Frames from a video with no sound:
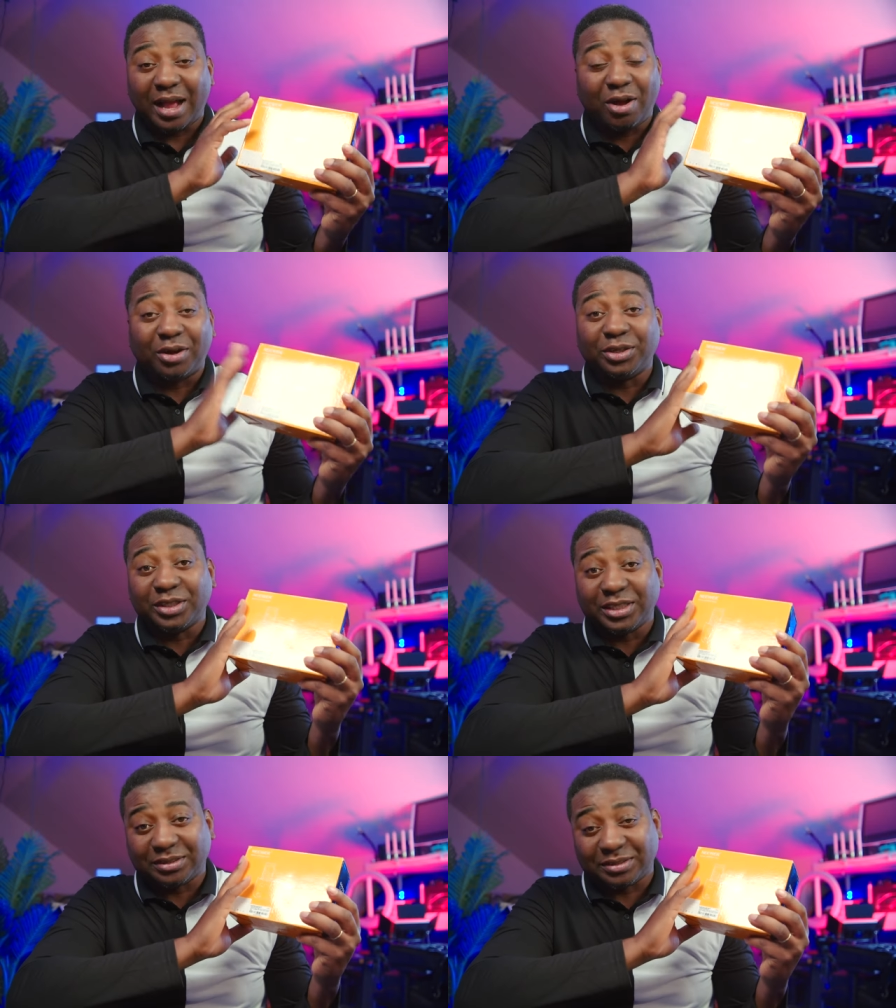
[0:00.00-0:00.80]
all you
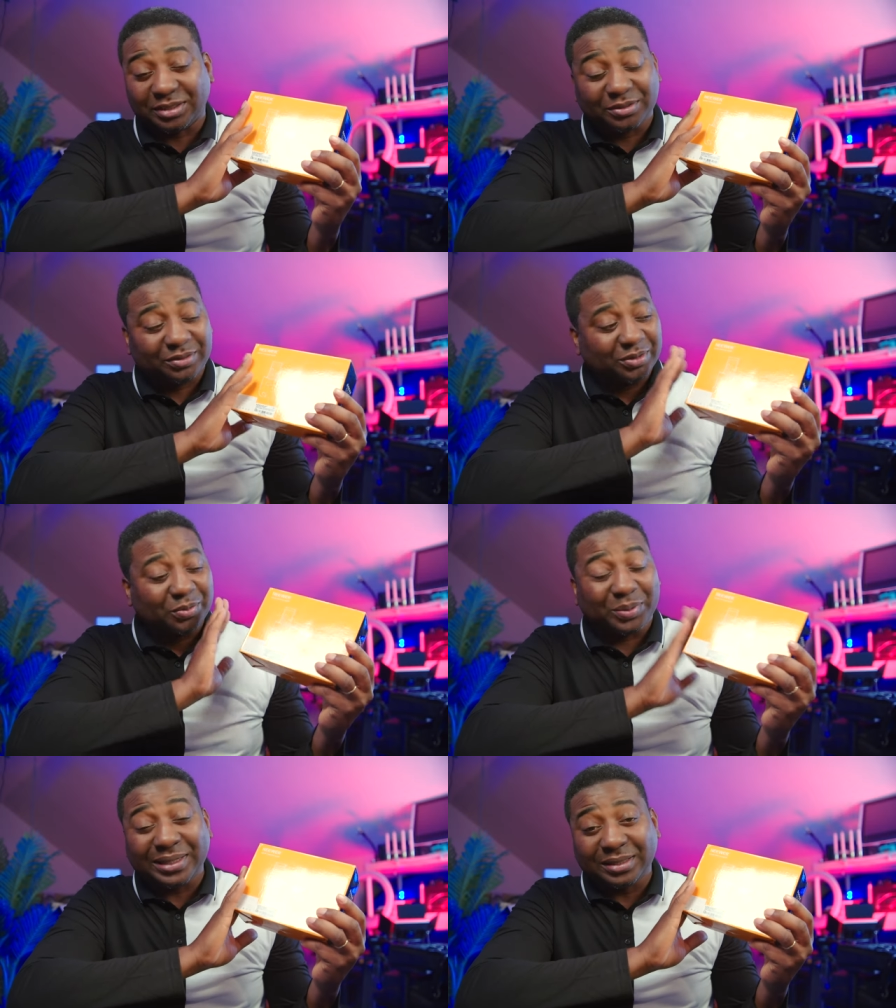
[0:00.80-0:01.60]
need to do to
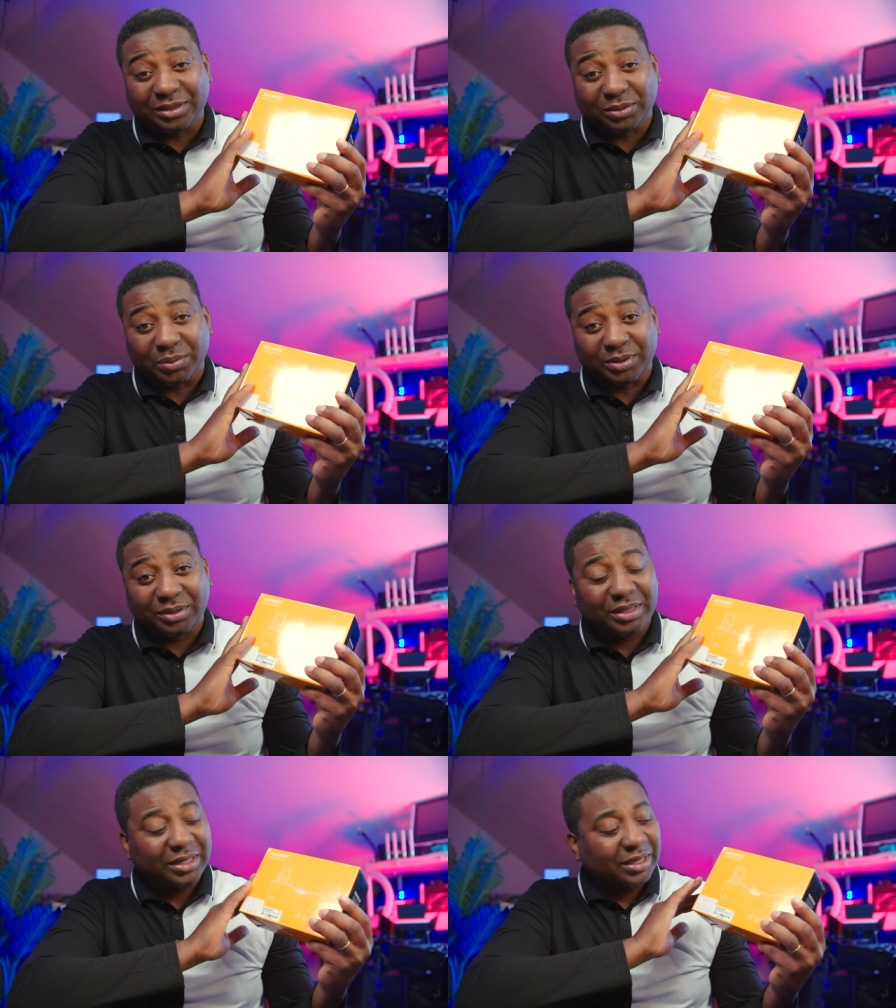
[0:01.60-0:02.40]
win this one,